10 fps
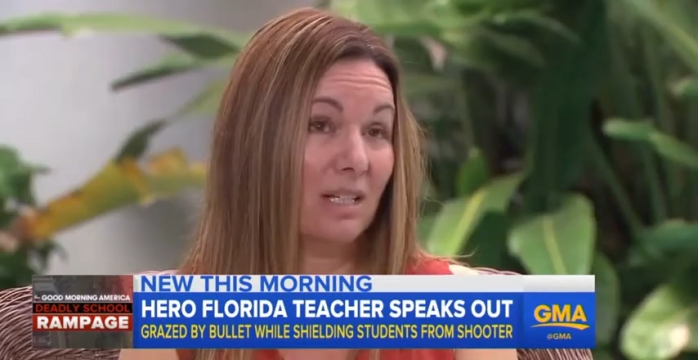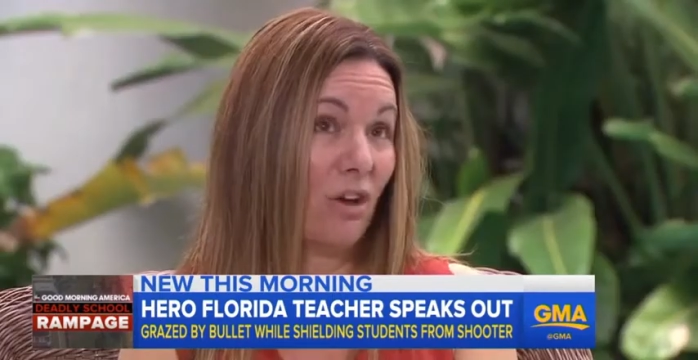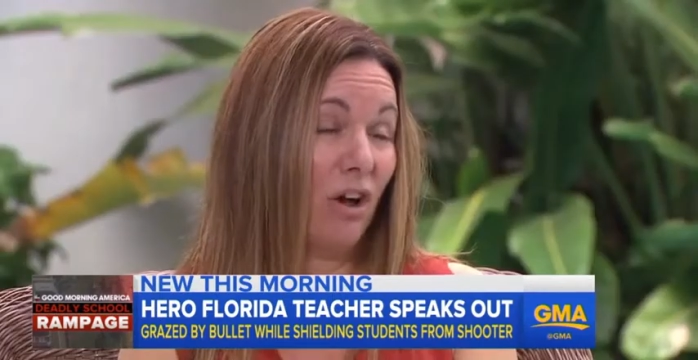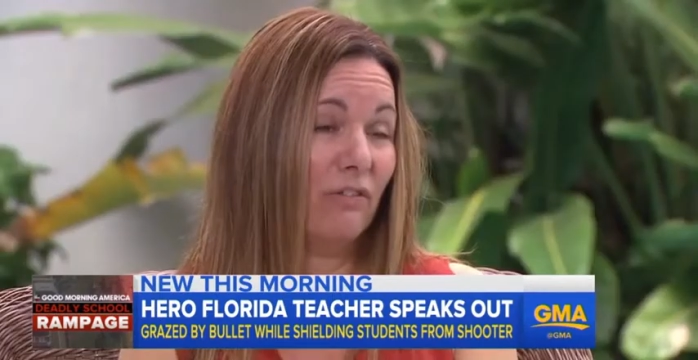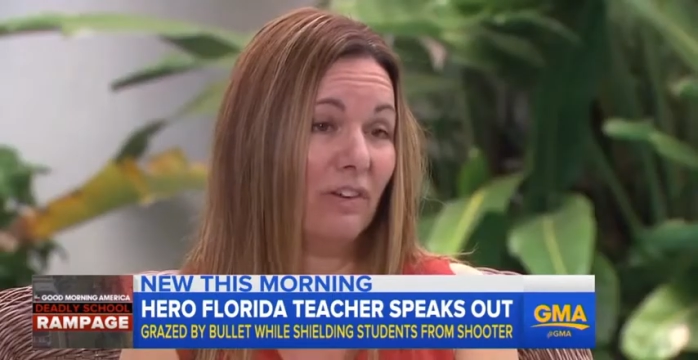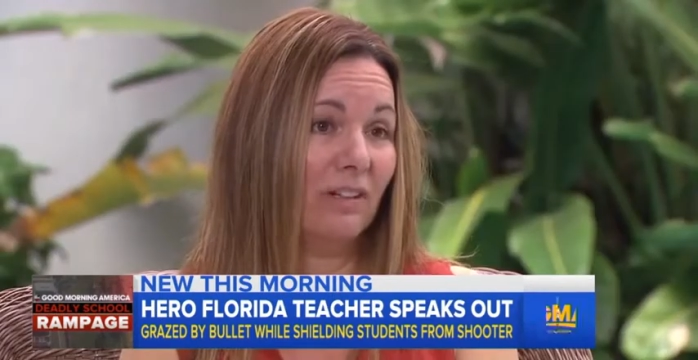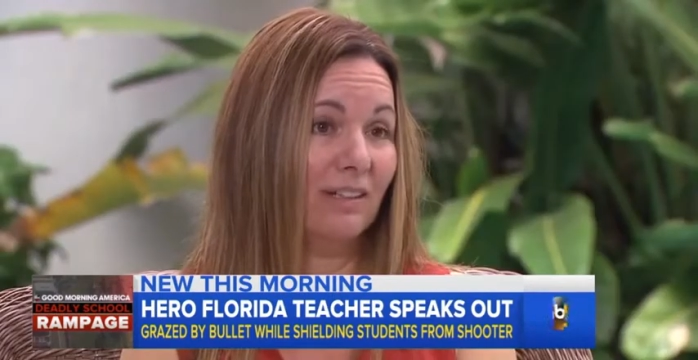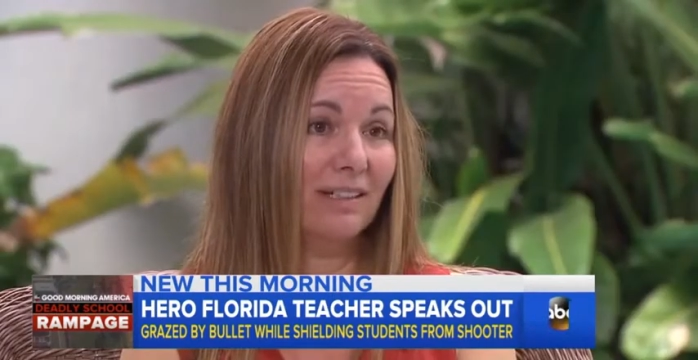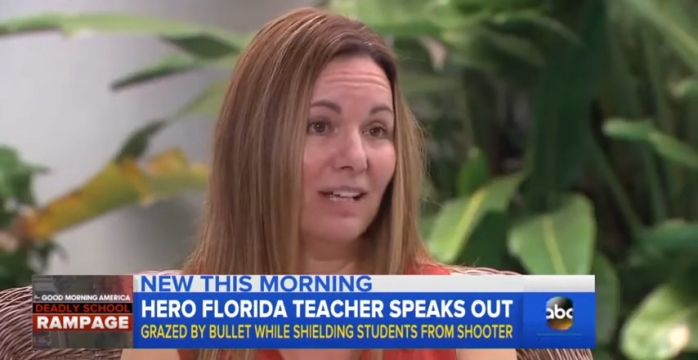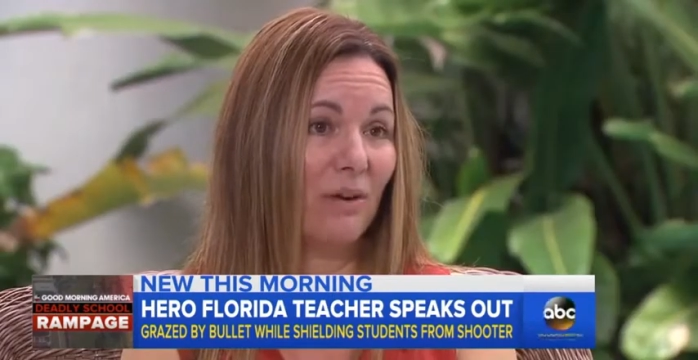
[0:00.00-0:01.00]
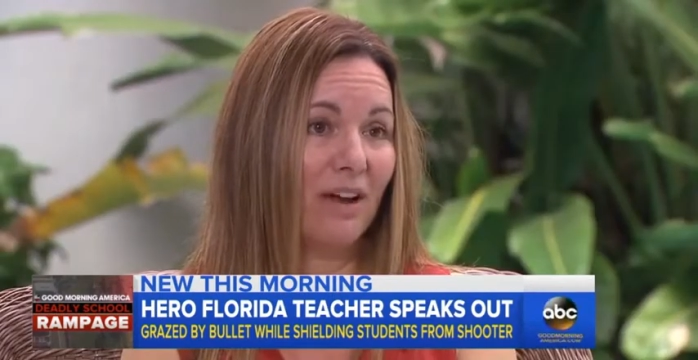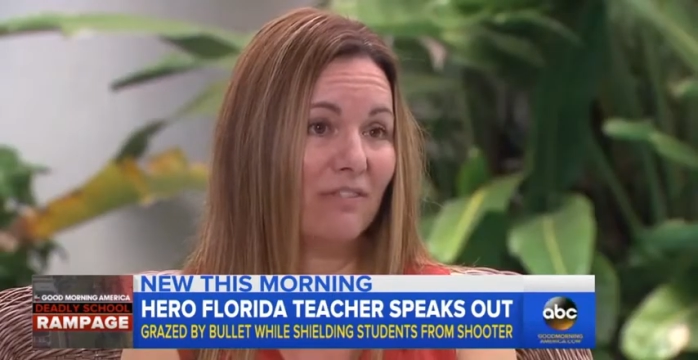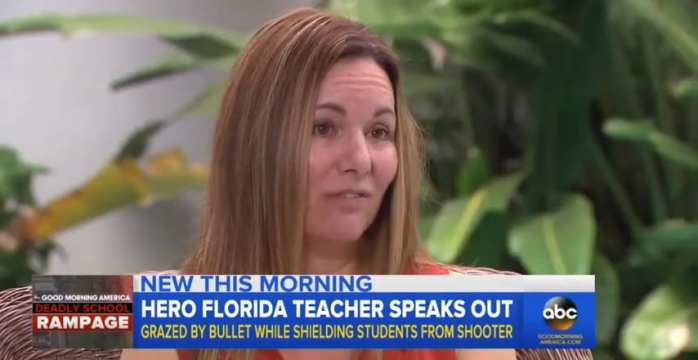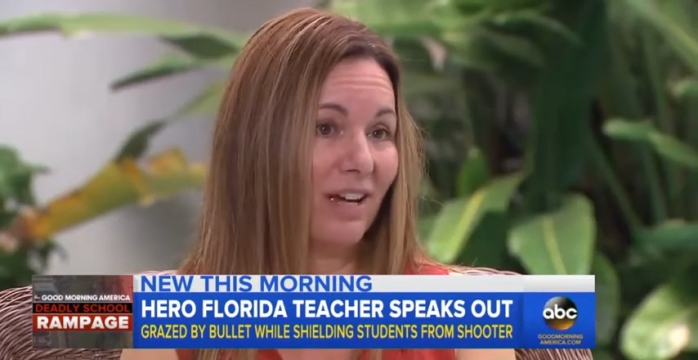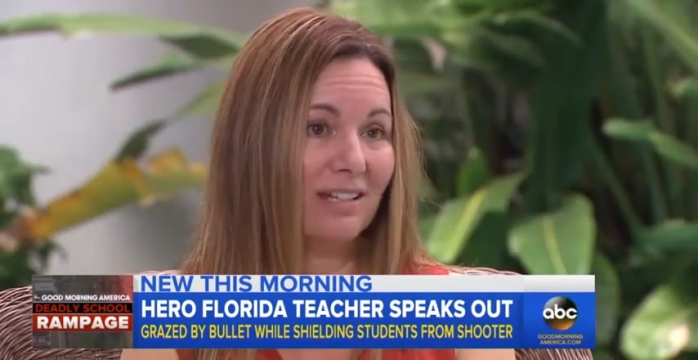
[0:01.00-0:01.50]
awful. You know, I've
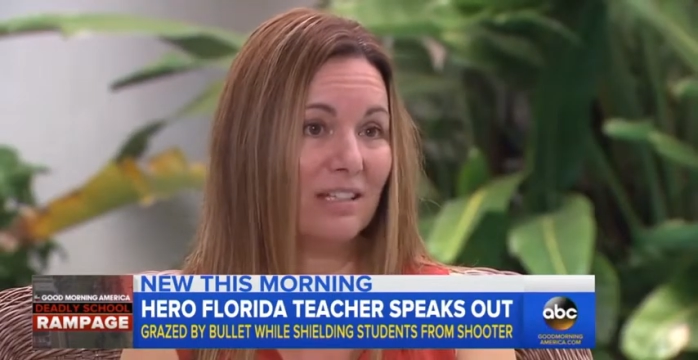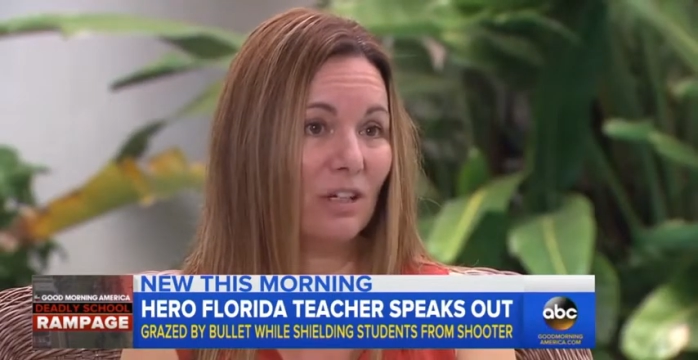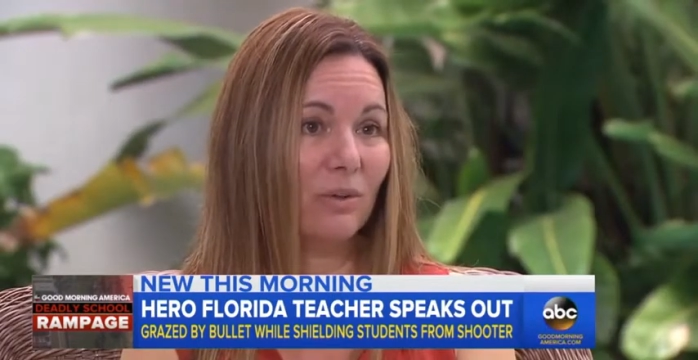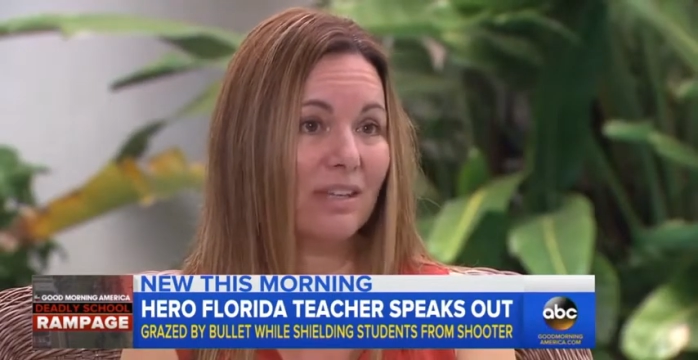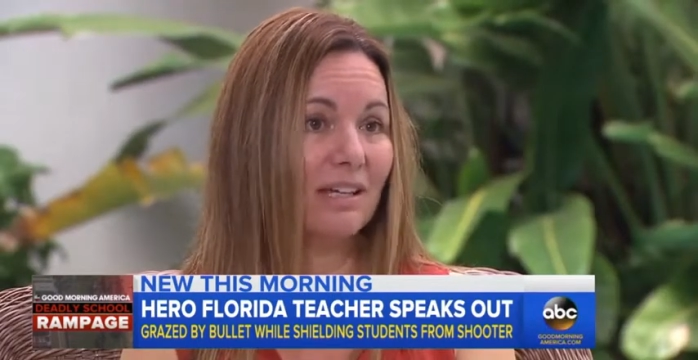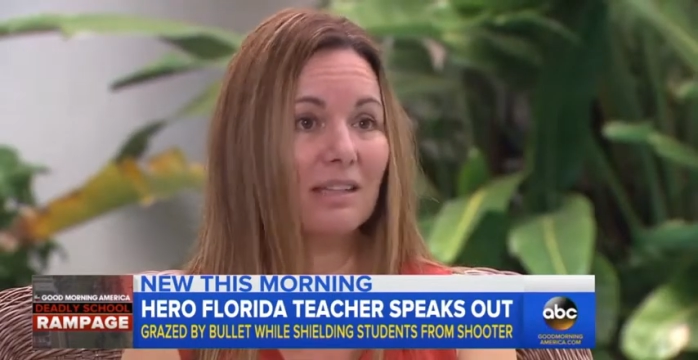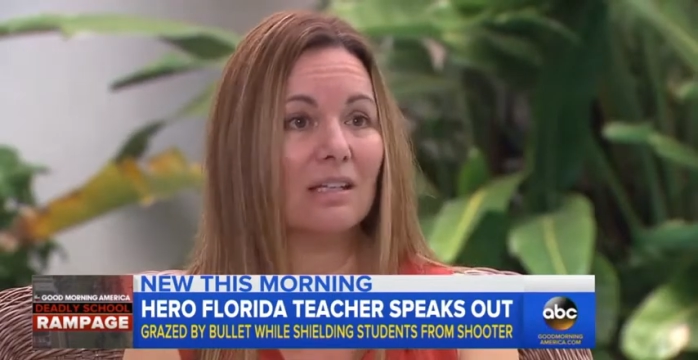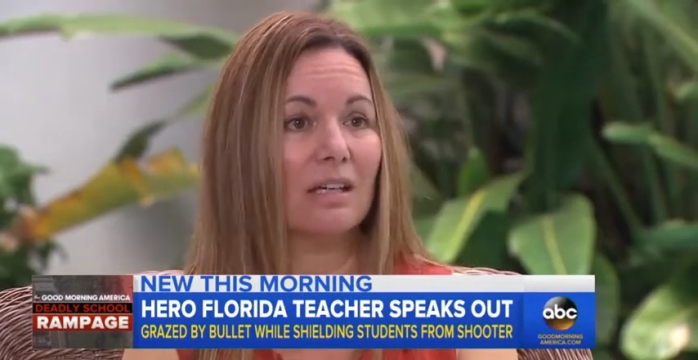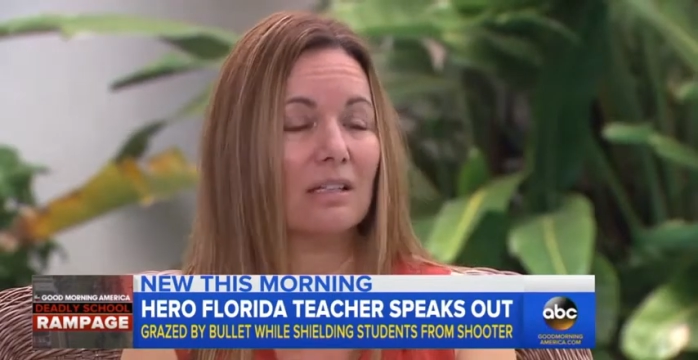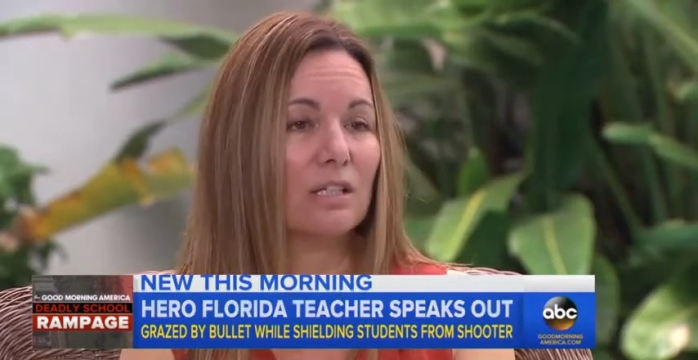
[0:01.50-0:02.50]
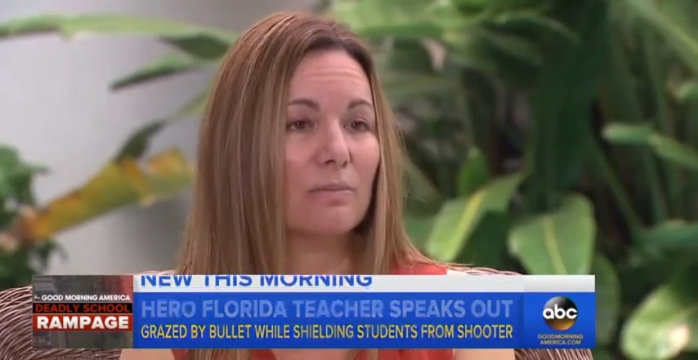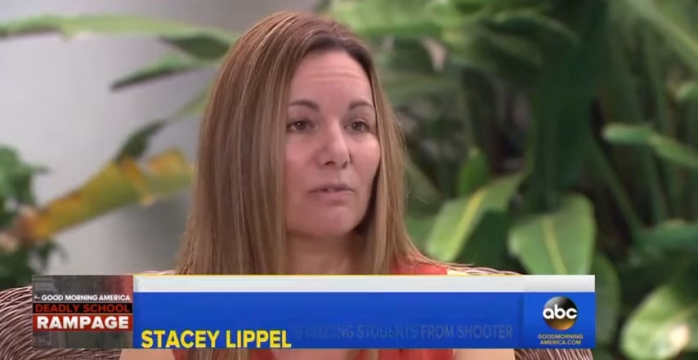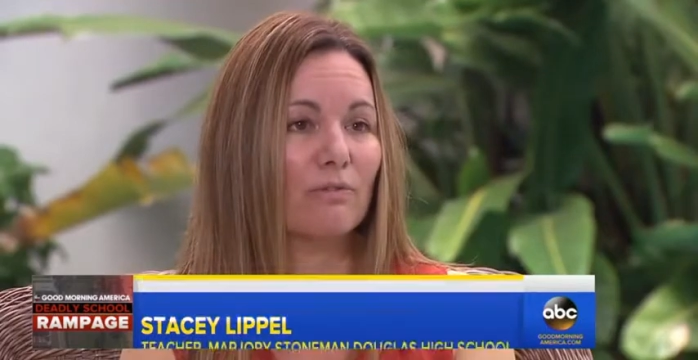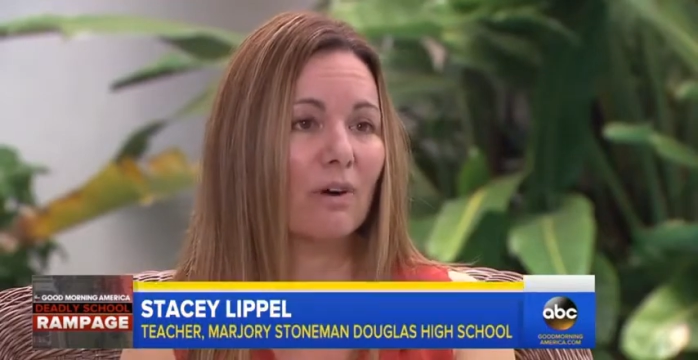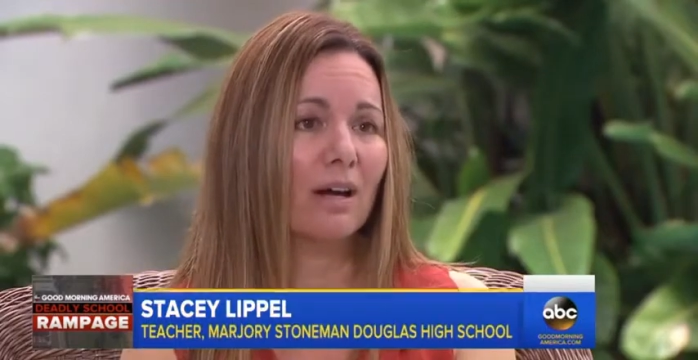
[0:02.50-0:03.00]
never had to deal with anything like this
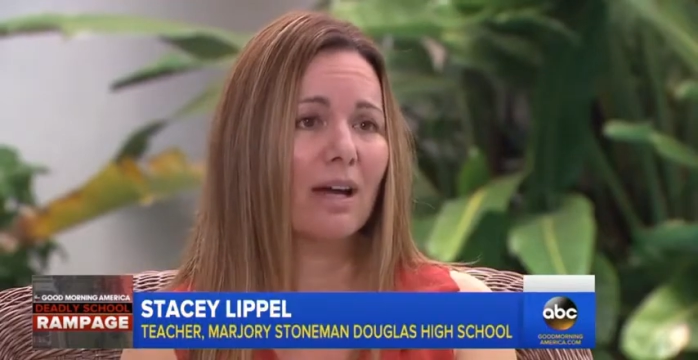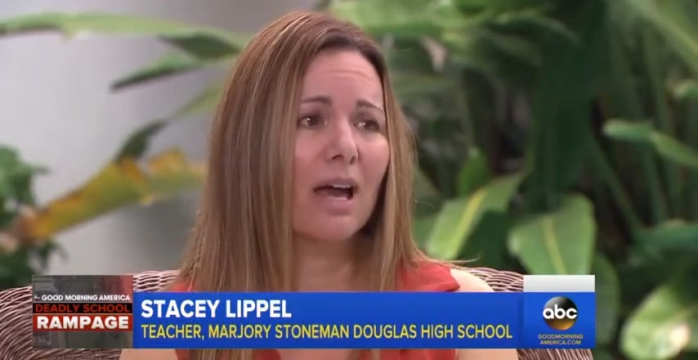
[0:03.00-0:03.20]
before.